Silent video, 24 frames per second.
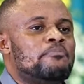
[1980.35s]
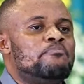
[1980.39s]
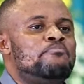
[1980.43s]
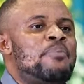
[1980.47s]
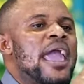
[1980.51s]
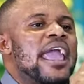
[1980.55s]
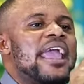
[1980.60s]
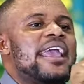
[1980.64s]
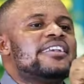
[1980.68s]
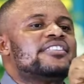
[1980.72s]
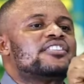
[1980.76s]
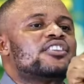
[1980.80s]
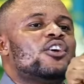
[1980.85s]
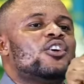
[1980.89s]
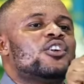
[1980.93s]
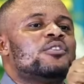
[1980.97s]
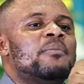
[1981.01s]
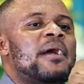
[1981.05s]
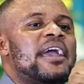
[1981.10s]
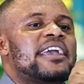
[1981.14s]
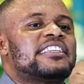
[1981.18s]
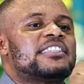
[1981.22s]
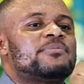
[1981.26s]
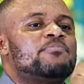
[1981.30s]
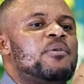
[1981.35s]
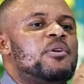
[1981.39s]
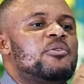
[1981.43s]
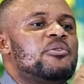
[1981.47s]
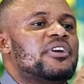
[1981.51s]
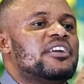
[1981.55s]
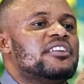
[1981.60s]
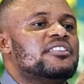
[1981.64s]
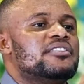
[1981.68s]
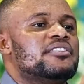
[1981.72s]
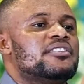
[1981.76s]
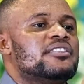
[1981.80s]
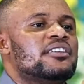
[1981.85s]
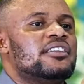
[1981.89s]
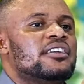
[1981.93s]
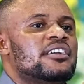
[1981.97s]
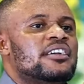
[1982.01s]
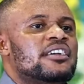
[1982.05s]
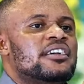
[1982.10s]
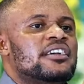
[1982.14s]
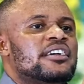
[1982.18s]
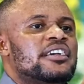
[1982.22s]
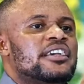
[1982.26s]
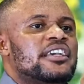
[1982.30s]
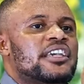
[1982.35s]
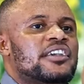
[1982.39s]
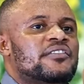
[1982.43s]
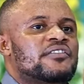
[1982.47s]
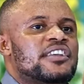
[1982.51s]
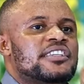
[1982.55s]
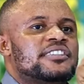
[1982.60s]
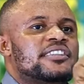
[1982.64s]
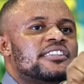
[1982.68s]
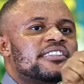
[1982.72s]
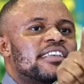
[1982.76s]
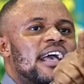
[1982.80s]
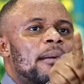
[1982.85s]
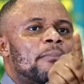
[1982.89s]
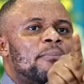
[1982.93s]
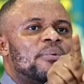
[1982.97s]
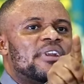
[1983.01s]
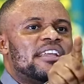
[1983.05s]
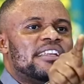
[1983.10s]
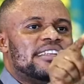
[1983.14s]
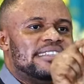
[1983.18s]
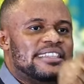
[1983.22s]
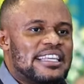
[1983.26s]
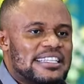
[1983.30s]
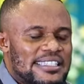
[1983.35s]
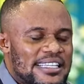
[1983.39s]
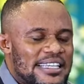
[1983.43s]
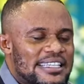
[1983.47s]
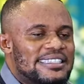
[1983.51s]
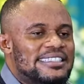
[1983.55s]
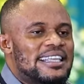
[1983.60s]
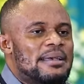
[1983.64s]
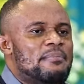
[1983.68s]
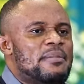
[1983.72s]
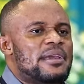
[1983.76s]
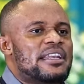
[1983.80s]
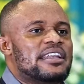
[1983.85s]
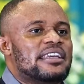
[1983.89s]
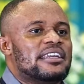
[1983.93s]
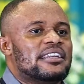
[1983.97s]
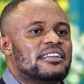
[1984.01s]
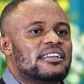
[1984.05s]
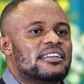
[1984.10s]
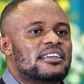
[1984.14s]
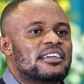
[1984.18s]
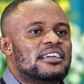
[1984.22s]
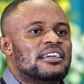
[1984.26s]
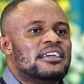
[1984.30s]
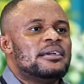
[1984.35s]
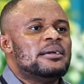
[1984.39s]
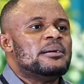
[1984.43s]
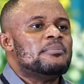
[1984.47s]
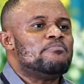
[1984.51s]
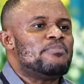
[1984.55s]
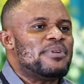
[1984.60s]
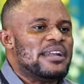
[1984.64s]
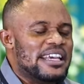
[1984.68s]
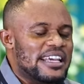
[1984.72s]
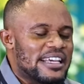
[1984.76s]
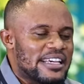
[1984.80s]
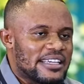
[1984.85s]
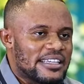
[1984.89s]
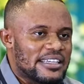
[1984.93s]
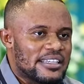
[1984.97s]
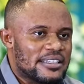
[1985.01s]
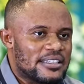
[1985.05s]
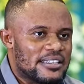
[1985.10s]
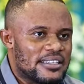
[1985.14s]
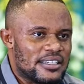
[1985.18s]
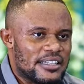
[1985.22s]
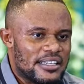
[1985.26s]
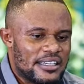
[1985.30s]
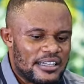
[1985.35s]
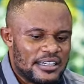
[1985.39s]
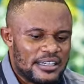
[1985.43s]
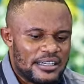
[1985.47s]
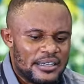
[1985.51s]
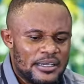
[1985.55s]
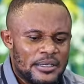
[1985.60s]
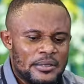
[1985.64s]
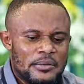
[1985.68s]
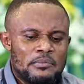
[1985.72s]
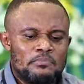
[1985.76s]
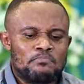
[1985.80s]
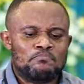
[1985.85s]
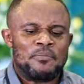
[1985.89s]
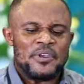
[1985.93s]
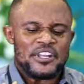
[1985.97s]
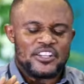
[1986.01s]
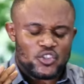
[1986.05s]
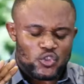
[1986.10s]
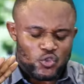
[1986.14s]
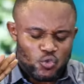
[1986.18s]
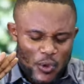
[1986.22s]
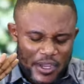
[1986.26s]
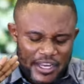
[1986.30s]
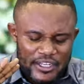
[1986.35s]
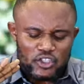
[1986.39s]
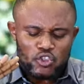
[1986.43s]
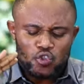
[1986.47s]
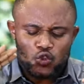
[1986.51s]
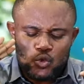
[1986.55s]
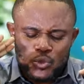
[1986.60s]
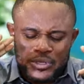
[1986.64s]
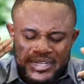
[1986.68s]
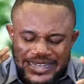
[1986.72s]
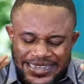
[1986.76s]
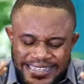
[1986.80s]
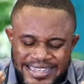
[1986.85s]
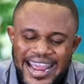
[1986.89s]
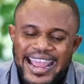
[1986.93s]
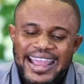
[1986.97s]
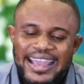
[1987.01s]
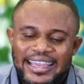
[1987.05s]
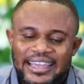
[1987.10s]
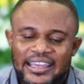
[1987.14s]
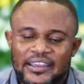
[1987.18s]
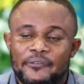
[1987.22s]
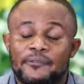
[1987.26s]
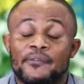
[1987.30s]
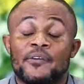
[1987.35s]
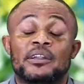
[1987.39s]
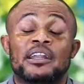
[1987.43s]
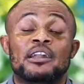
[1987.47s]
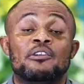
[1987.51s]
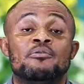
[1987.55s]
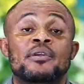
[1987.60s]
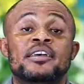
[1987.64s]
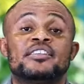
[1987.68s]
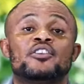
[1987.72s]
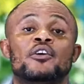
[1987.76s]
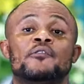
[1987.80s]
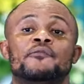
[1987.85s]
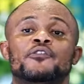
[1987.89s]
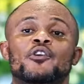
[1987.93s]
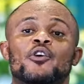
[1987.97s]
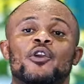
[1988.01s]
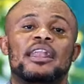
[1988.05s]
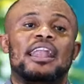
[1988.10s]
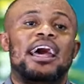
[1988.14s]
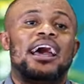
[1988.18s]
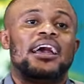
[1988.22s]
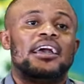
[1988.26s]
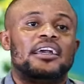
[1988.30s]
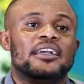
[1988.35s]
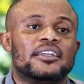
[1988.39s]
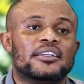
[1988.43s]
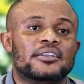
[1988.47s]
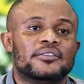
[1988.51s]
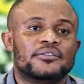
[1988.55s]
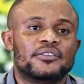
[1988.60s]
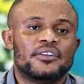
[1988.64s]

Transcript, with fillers: say, based on my experience, this is happening, this is the meaning. Please, between today for the rest of your life,